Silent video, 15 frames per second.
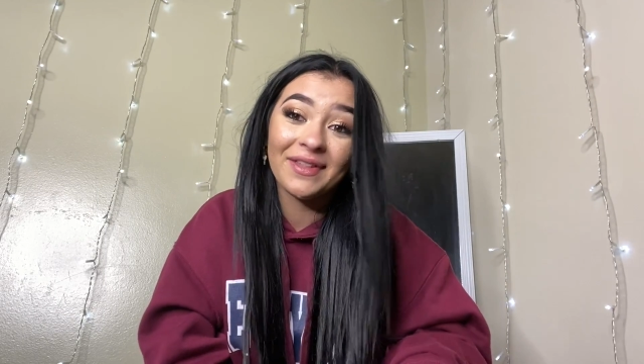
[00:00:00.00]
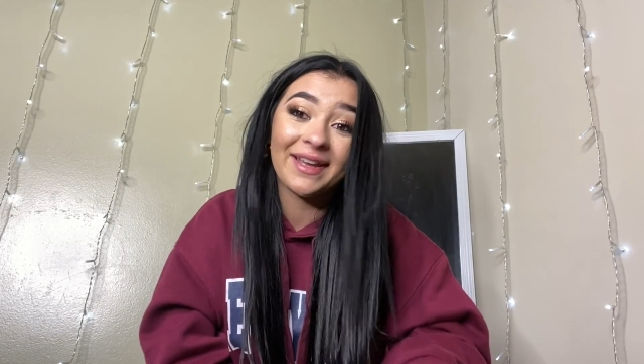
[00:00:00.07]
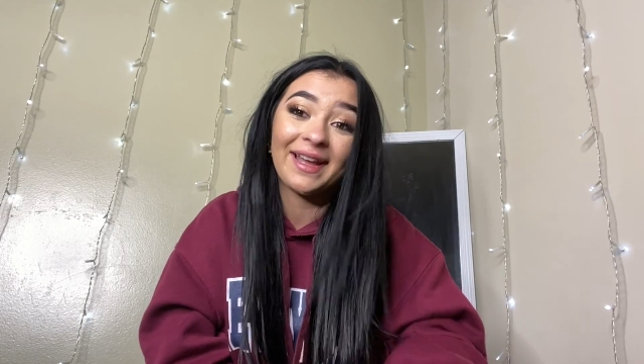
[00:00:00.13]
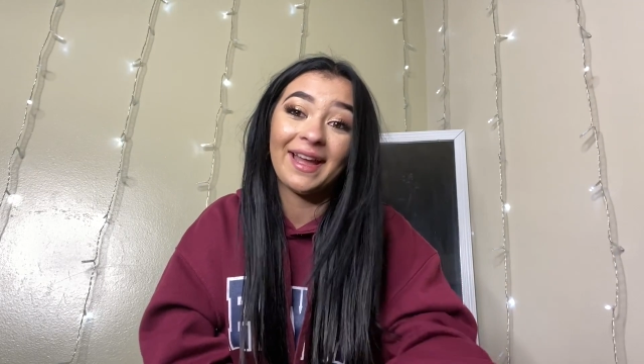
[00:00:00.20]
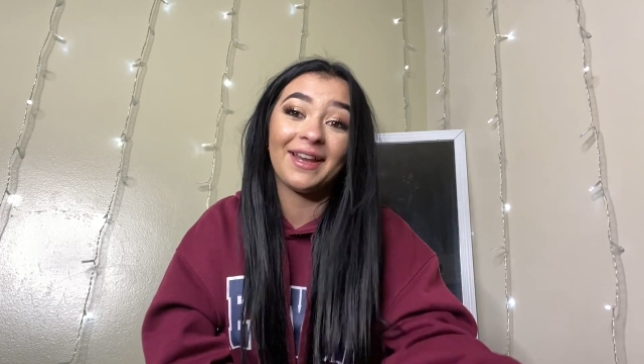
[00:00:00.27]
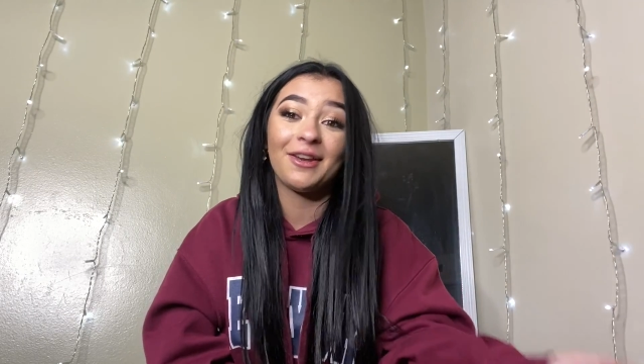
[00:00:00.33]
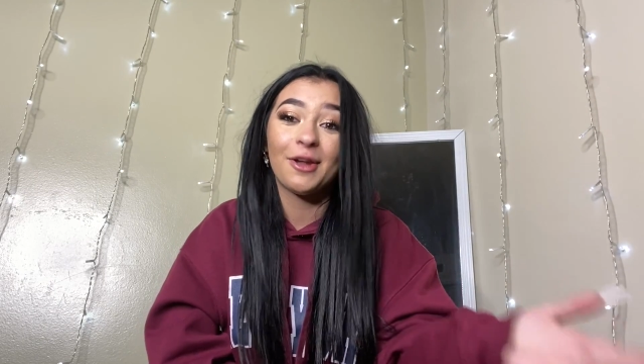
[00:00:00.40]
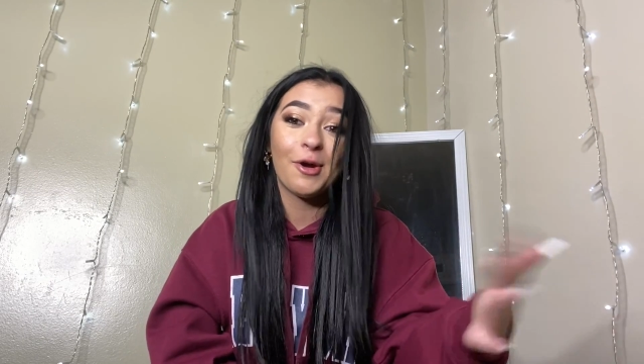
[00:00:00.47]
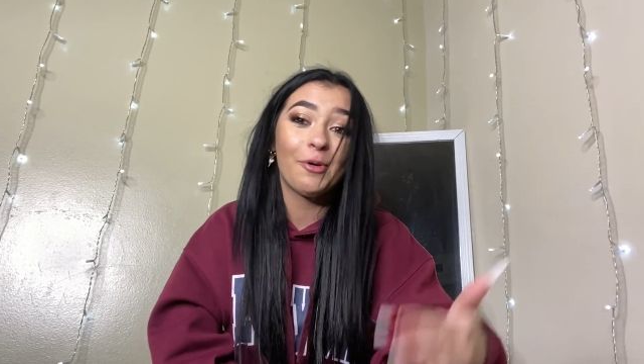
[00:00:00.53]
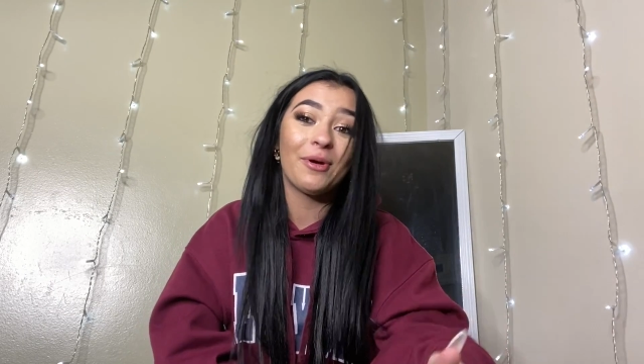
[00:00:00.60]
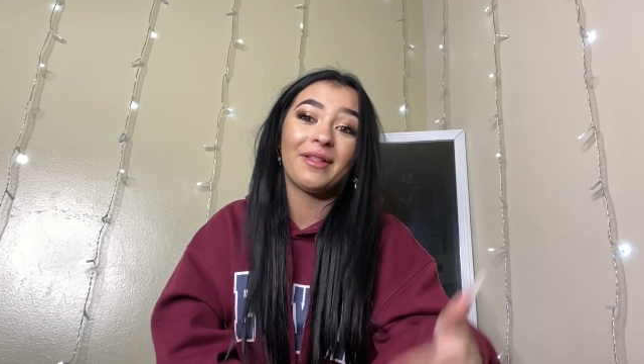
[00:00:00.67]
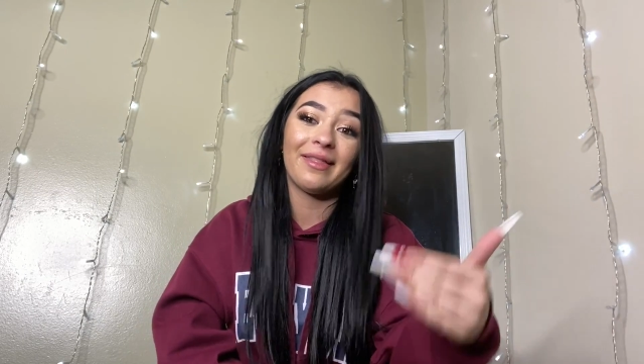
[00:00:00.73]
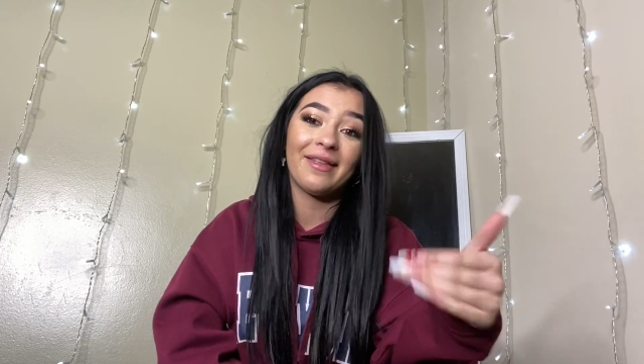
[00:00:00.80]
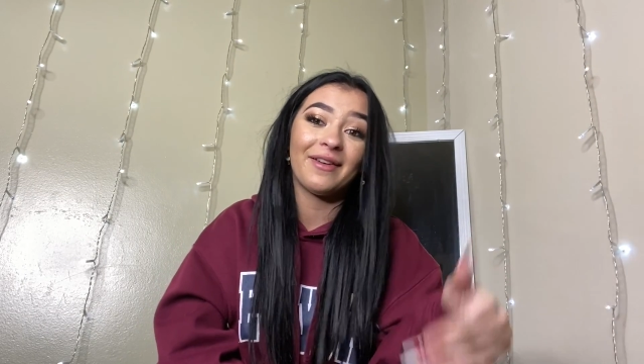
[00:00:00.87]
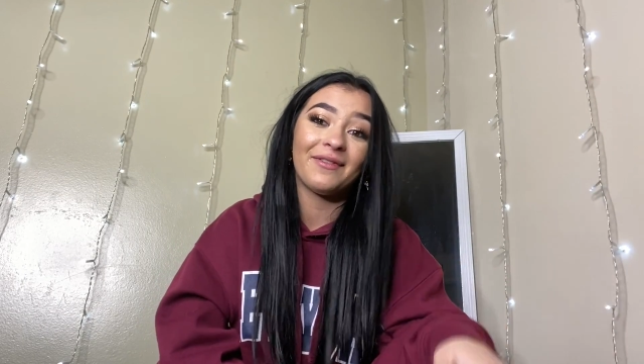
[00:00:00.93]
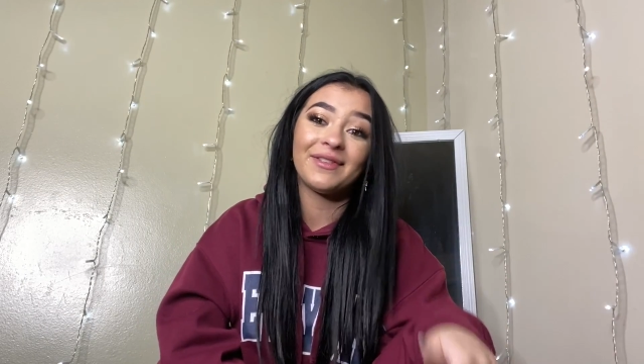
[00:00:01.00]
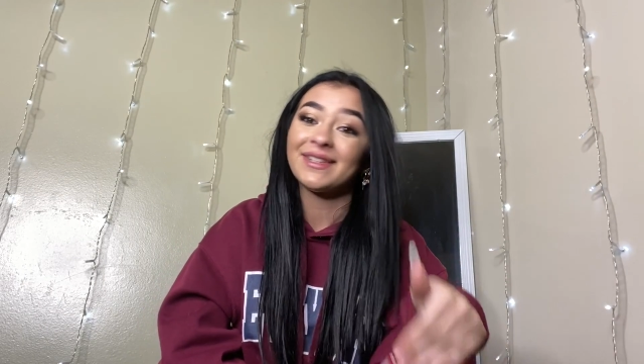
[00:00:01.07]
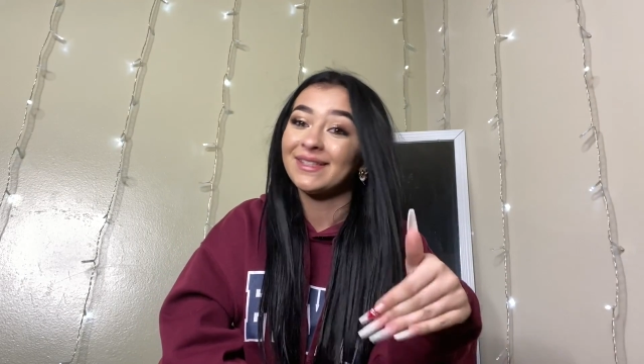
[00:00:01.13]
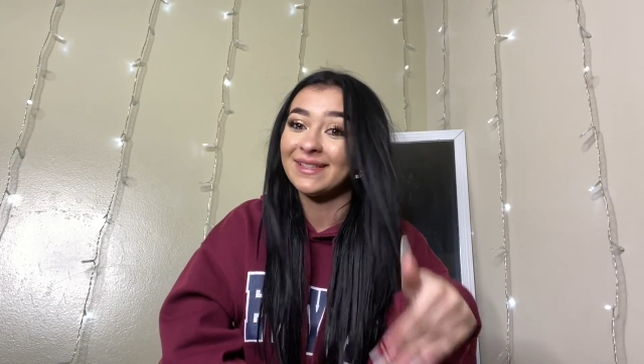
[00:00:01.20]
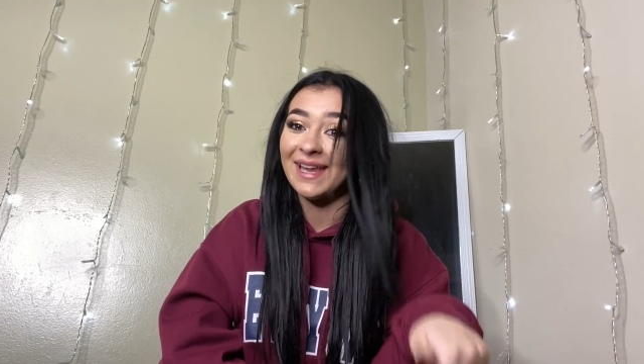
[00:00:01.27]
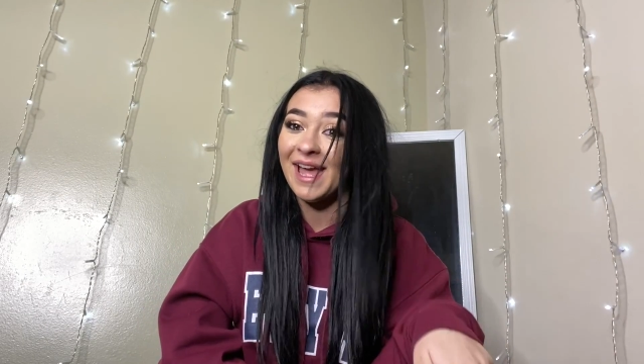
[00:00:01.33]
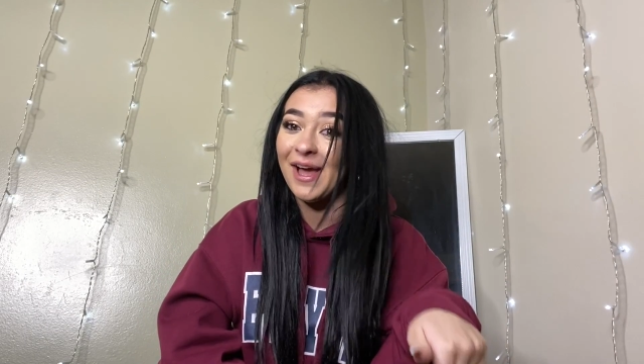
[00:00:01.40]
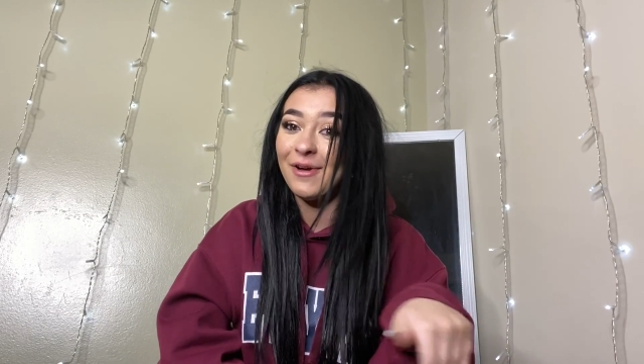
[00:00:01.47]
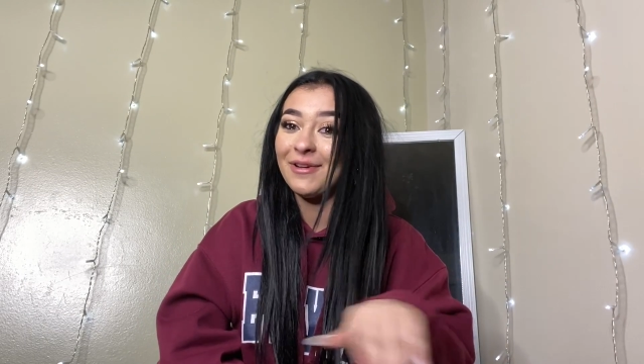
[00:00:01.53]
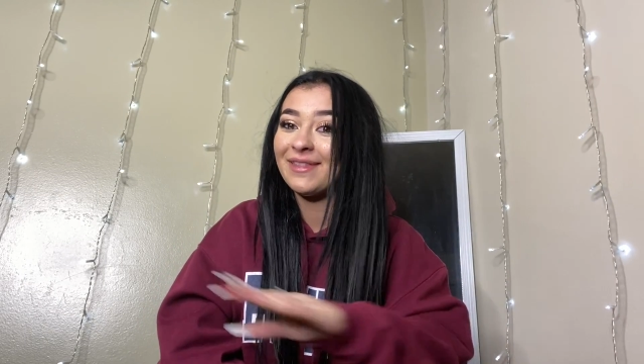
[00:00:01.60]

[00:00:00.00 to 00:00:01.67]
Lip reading: Like, I know what love is now,